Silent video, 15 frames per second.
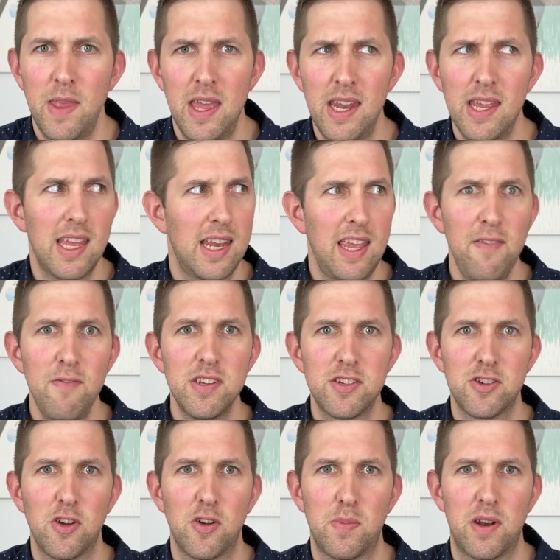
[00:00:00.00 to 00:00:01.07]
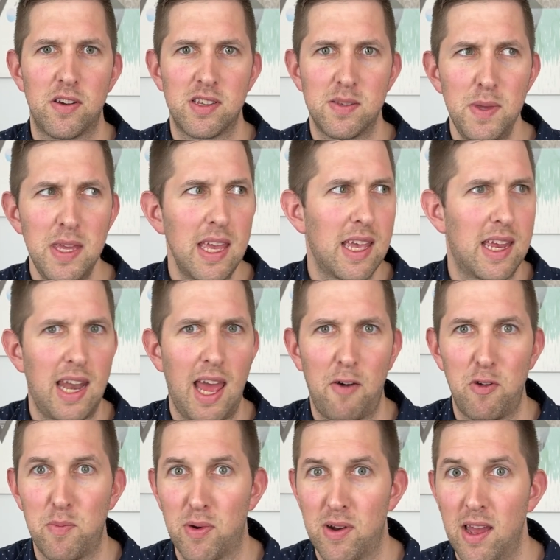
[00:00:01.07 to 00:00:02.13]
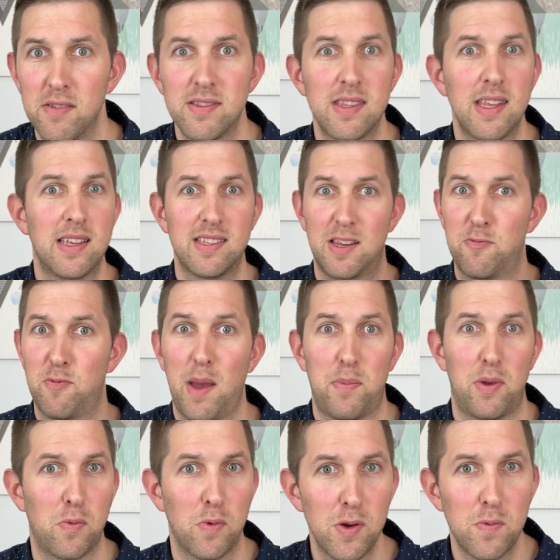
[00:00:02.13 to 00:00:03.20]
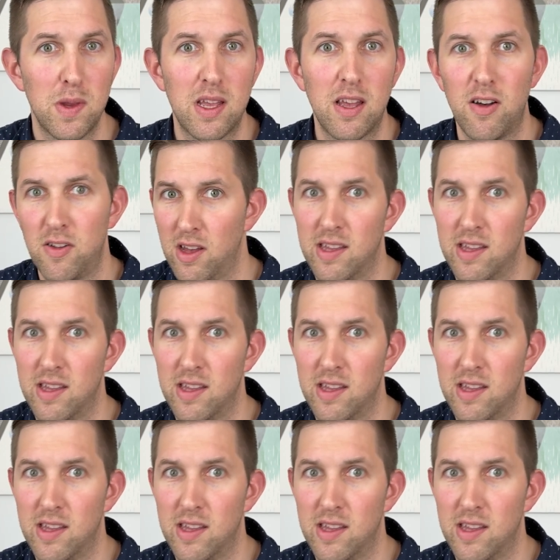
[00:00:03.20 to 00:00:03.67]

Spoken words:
and it can even show up in our speaking and how we pronounce things and rapid word recall,